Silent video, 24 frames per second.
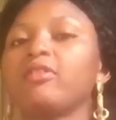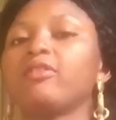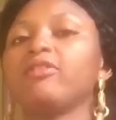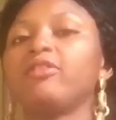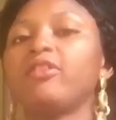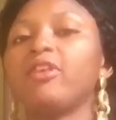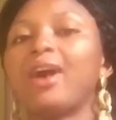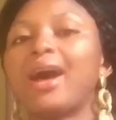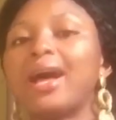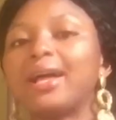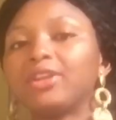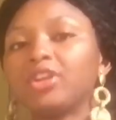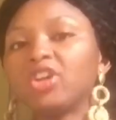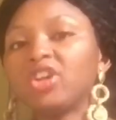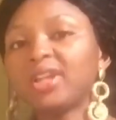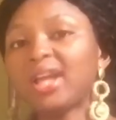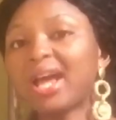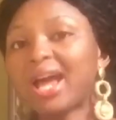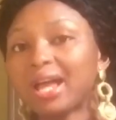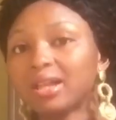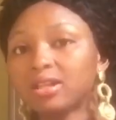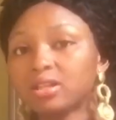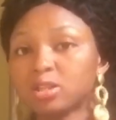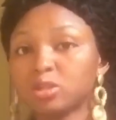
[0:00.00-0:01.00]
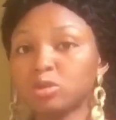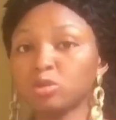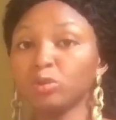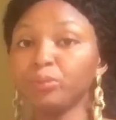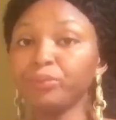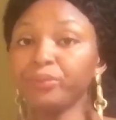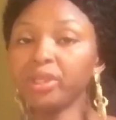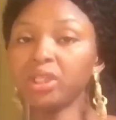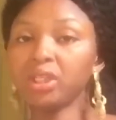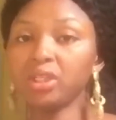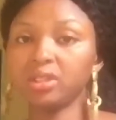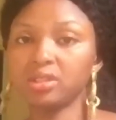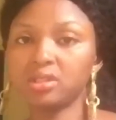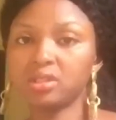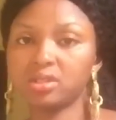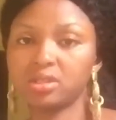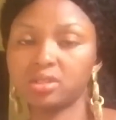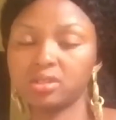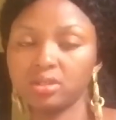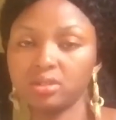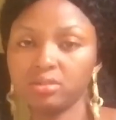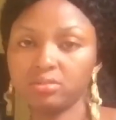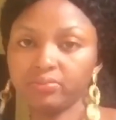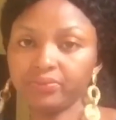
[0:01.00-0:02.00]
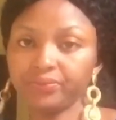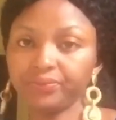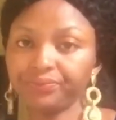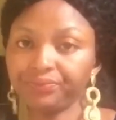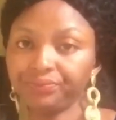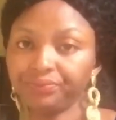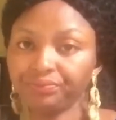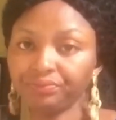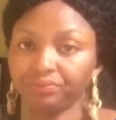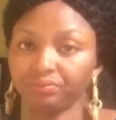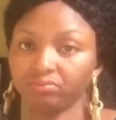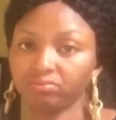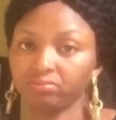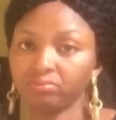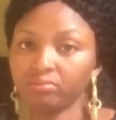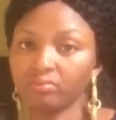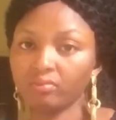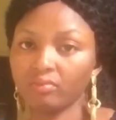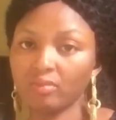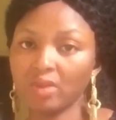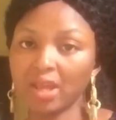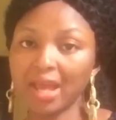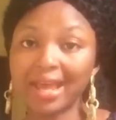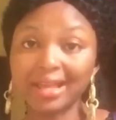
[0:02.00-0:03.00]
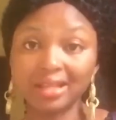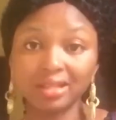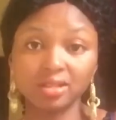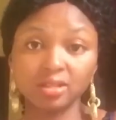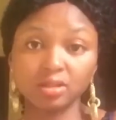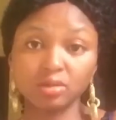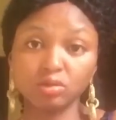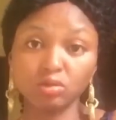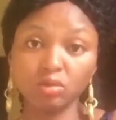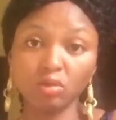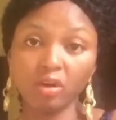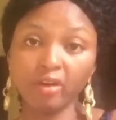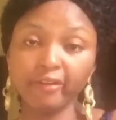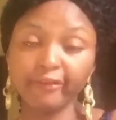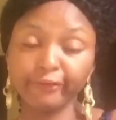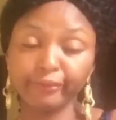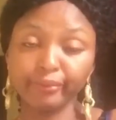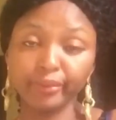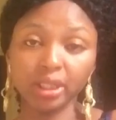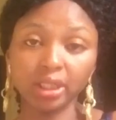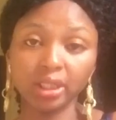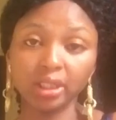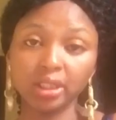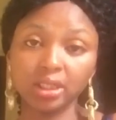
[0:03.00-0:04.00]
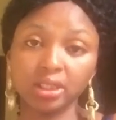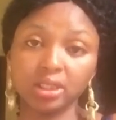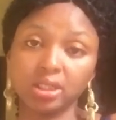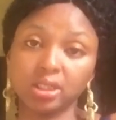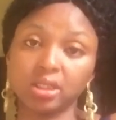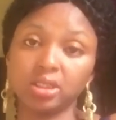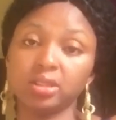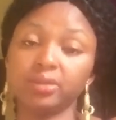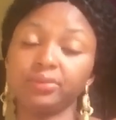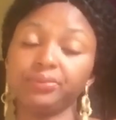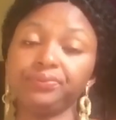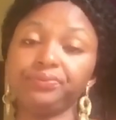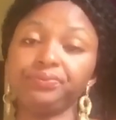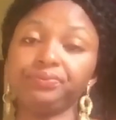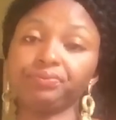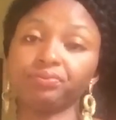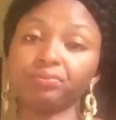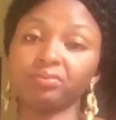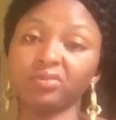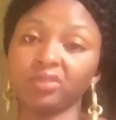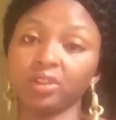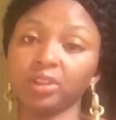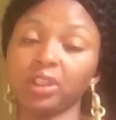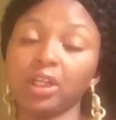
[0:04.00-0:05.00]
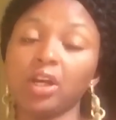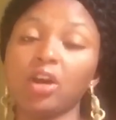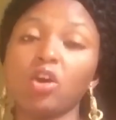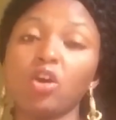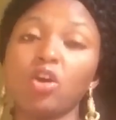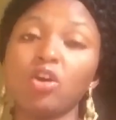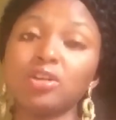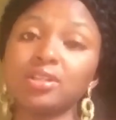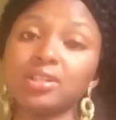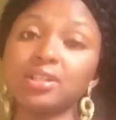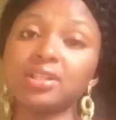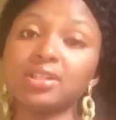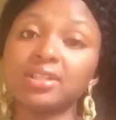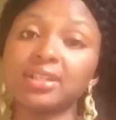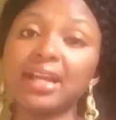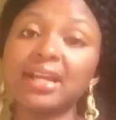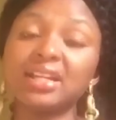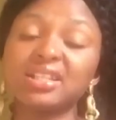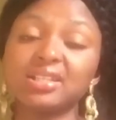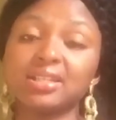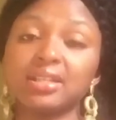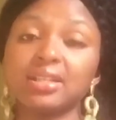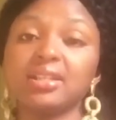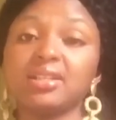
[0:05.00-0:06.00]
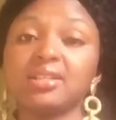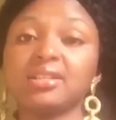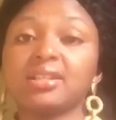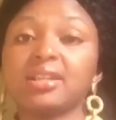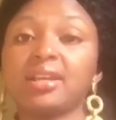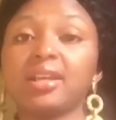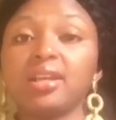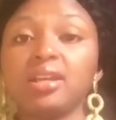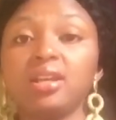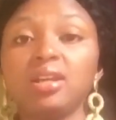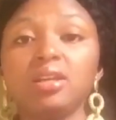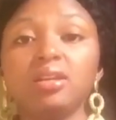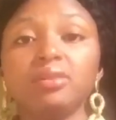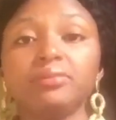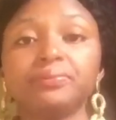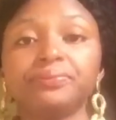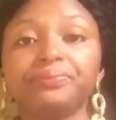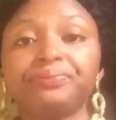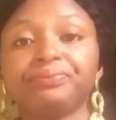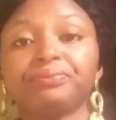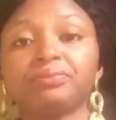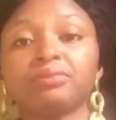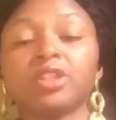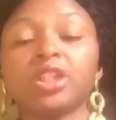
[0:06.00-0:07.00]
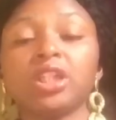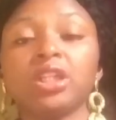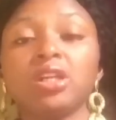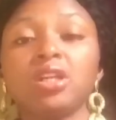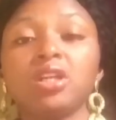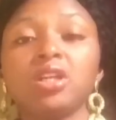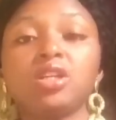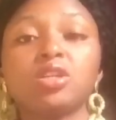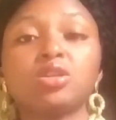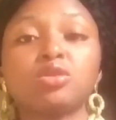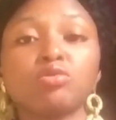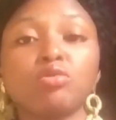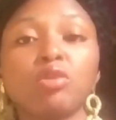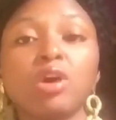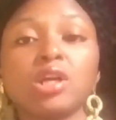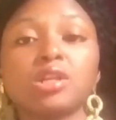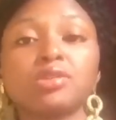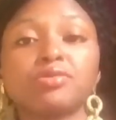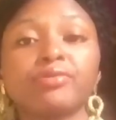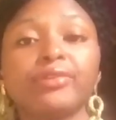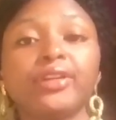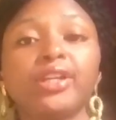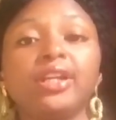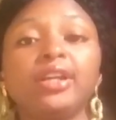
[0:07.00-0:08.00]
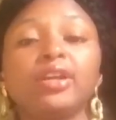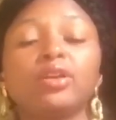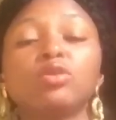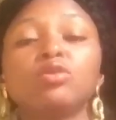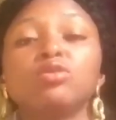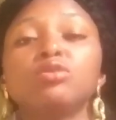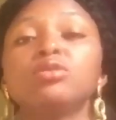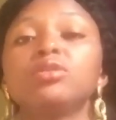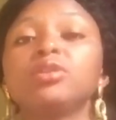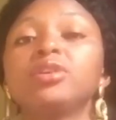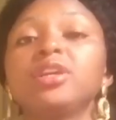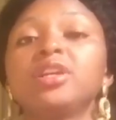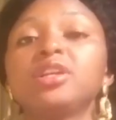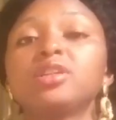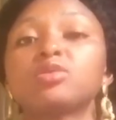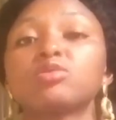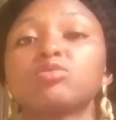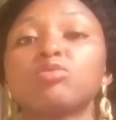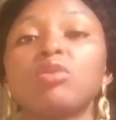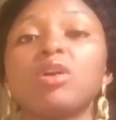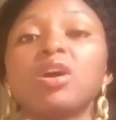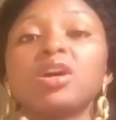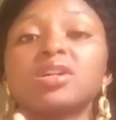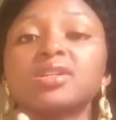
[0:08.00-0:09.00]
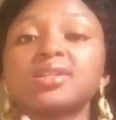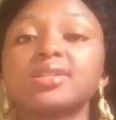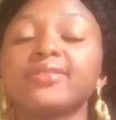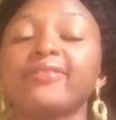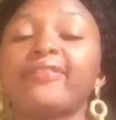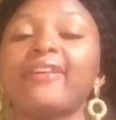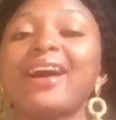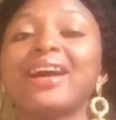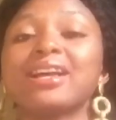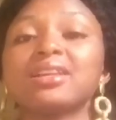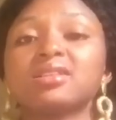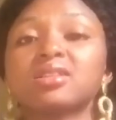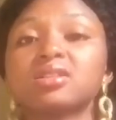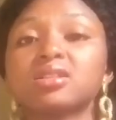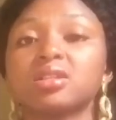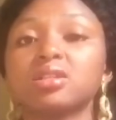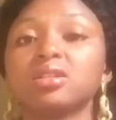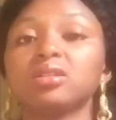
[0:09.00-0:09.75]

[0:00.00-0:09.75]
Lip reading: For another 2 minutes. That is 12 minutes. Consistency is key. It works really good. It works fast.